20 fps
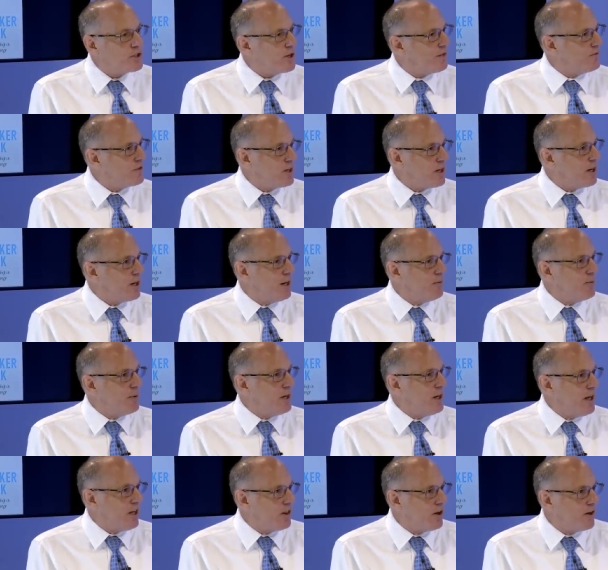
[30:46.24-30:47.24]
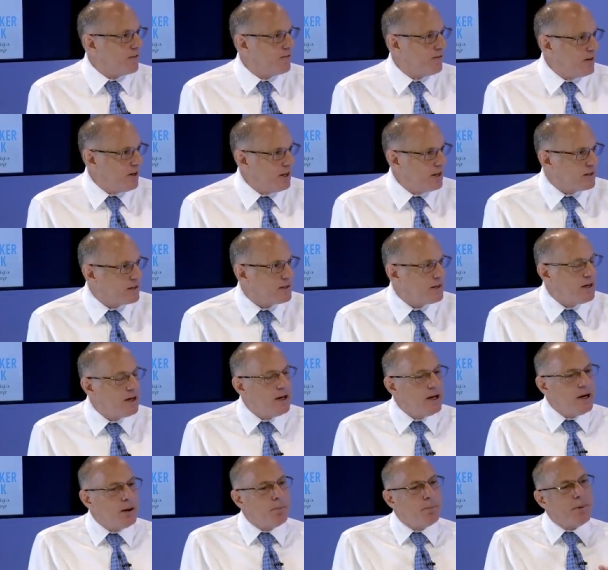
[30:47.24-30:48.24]
shifting beneath our feet. Yeah.
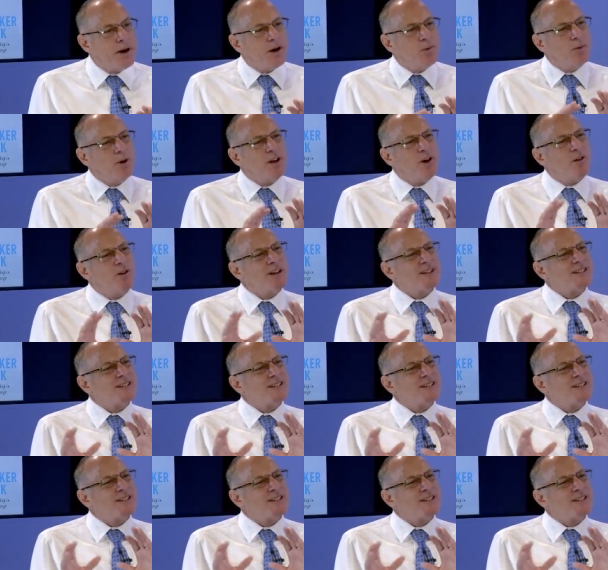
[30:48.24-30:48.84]
But we don't